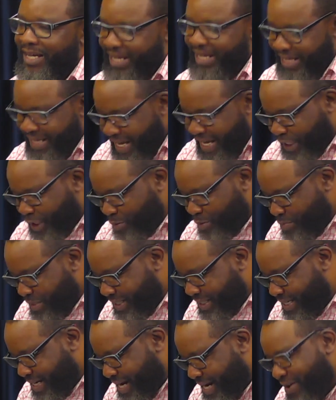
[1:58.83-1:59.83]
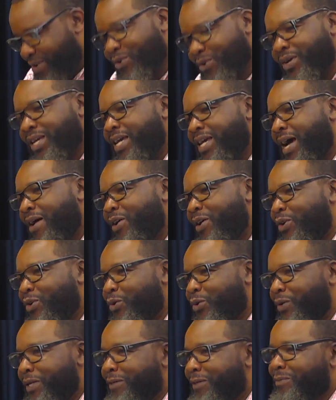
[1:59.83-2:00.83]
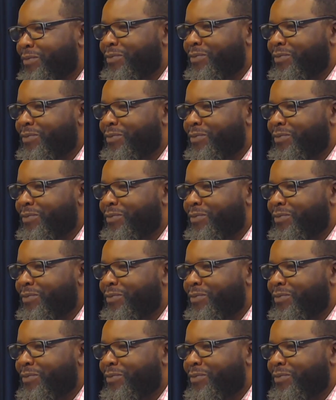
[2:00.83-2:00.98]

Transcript: Yes, Mr. Karaoke, how are you doing?